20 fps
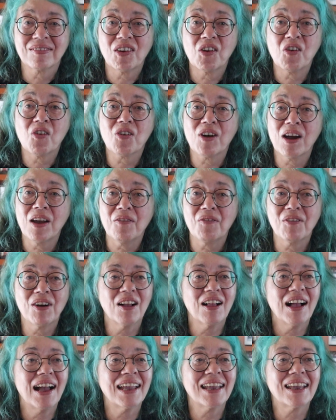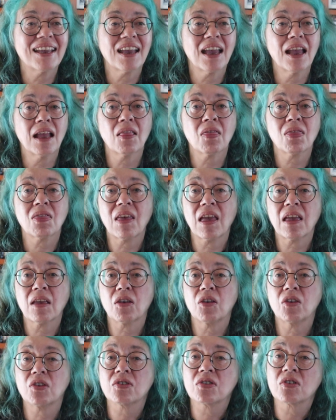All right, well, again,
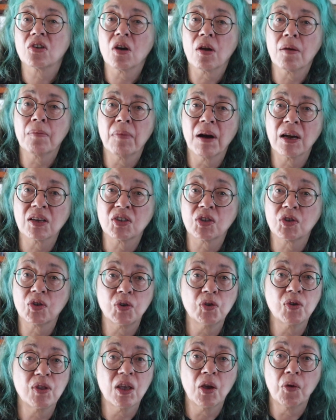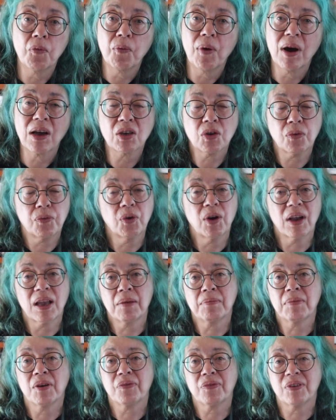thank you so much to the wonderful
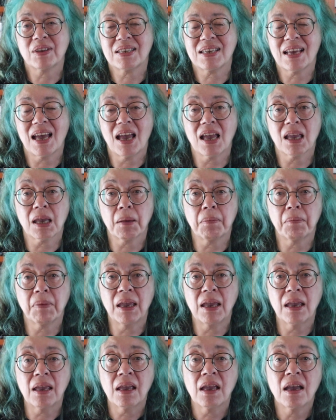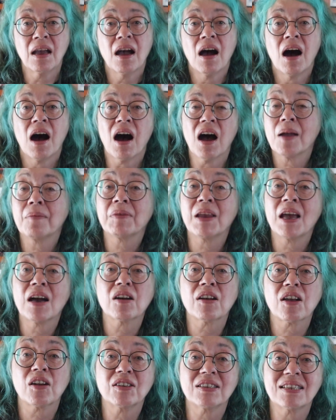Emma for tagging me. I am
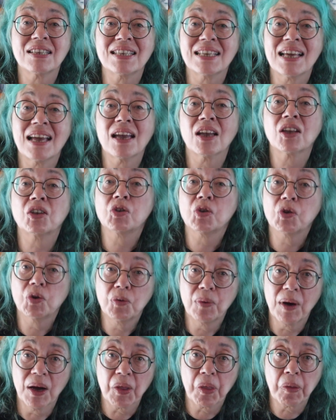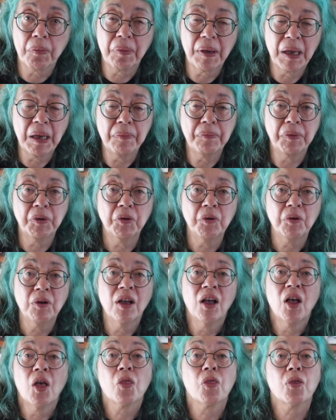now going to tag 2 other people.
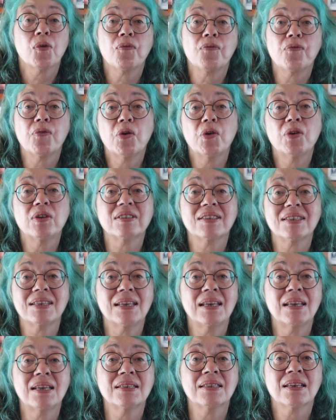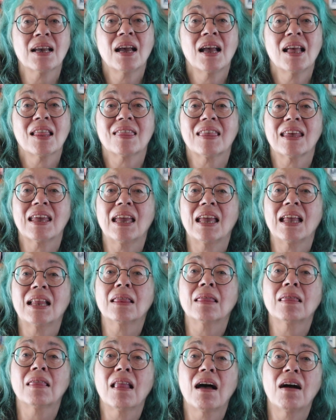The first is the
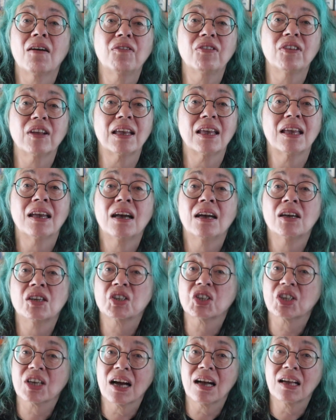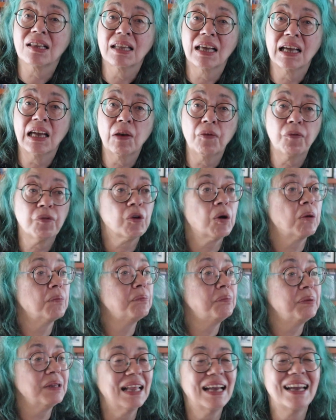lovely Charlene
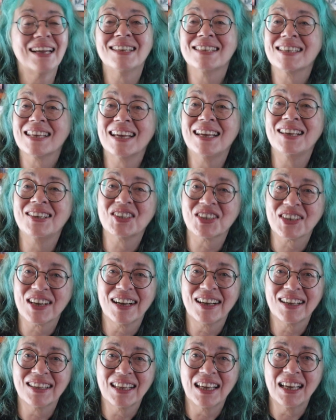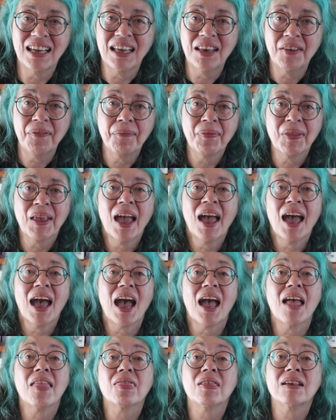from Plantain Charlene,
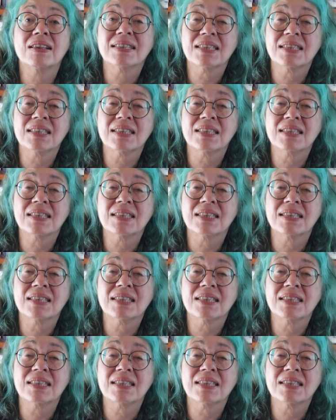and the